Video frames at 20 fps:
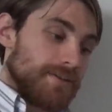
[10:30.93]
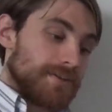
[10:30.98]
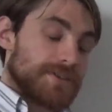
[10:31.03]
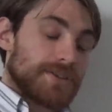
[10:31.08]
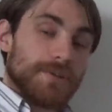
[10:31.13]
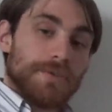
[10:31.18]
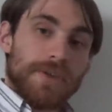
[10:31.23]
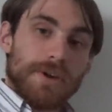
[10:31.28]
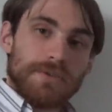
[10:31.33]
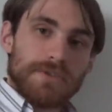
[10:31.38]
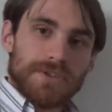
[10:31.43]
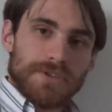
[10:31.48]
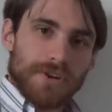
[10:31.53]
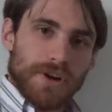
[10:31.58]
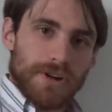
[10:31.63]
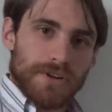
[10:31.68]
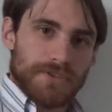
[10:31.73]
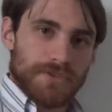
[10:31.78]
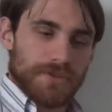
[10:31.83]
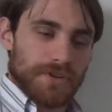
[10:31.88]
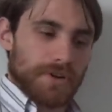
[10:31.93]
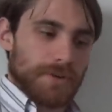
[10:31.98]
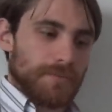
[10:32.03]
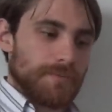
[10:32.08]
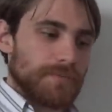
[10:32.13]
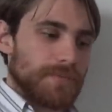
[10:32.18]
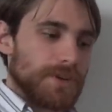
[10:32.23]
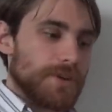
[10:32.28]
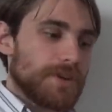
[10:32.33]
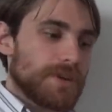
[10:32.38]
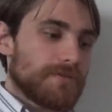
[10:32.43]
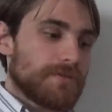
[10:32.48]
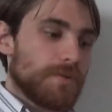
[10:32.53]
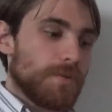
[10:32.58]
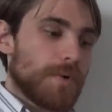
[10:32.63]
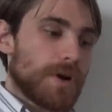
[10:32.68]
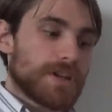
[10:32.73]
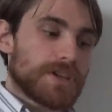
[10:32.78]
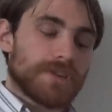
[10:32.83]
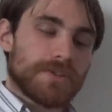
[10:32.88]
So those are all true. You, if
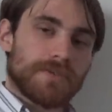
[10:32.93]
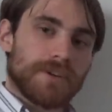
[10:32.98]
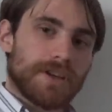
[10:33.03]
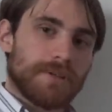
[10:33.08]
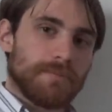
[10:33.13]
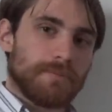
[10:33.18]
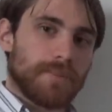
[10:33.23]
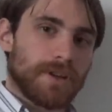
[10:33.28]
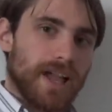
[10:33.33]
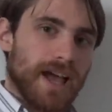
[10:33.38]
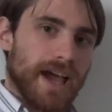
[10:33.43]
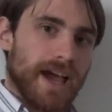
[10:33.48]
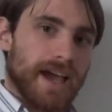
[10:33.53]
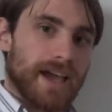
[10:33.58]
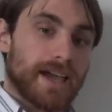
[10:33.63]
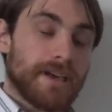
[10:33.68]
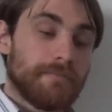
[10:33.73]
you want to run black,